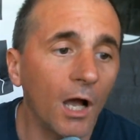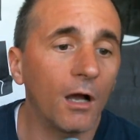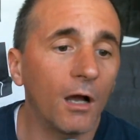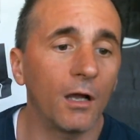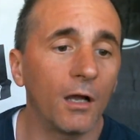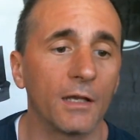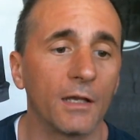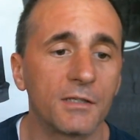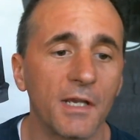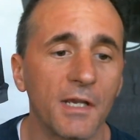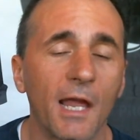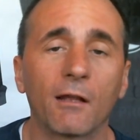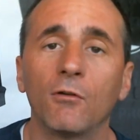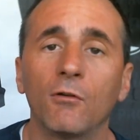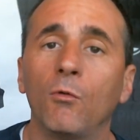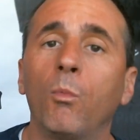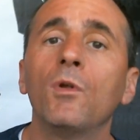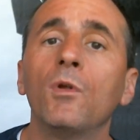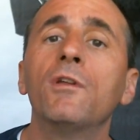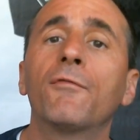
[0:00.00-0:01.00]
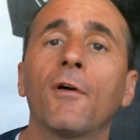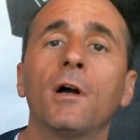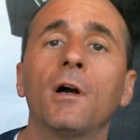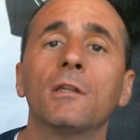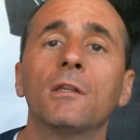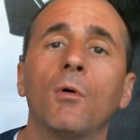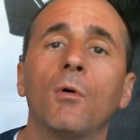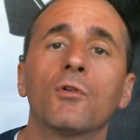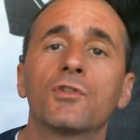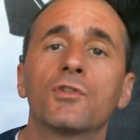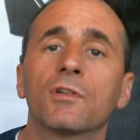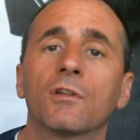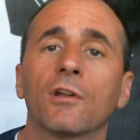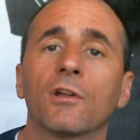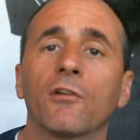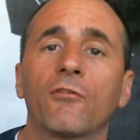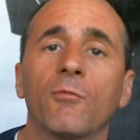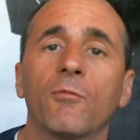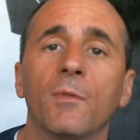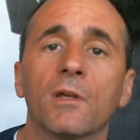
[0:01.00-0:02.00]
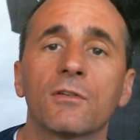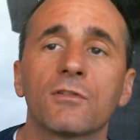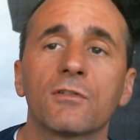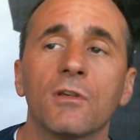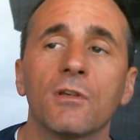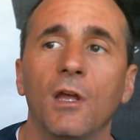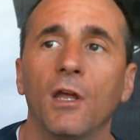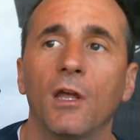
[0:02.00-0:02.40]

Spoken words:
Exactly. When you file the motion to dismiss,